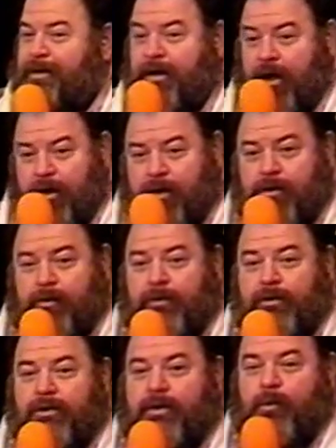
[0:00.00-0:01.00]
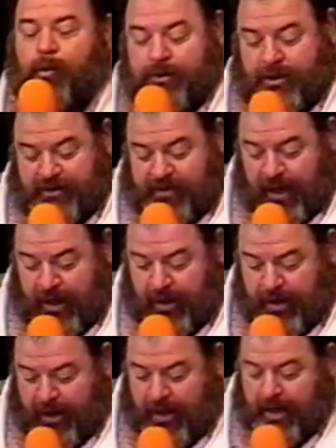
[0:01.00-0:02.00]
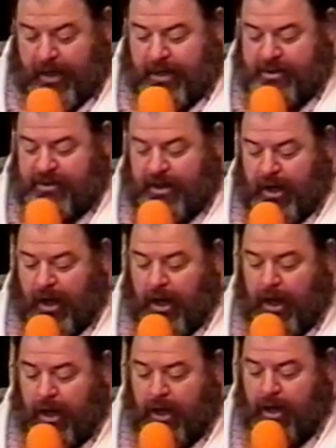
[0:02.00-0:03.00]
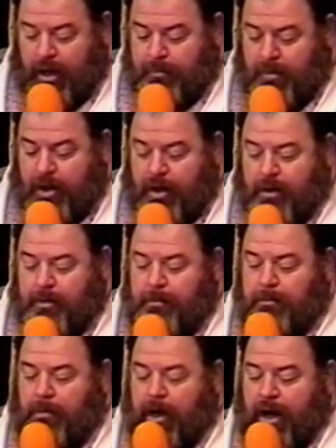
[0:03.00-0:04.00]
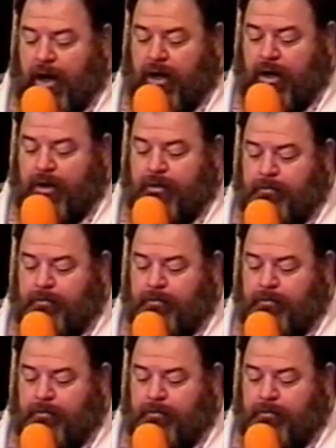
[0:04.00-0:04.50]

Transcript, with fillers: No. What did he say? He said, I am Mar.